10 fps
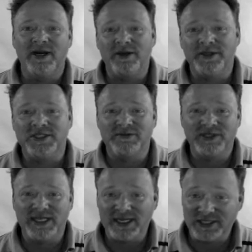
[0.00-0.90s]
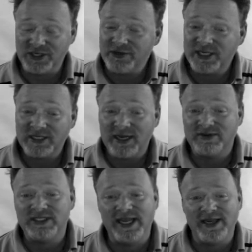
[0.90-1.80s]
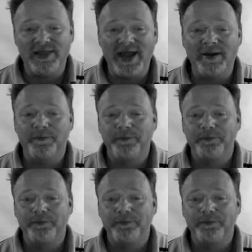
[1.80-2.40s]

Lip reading: by all these different things, and you need to have a say in that.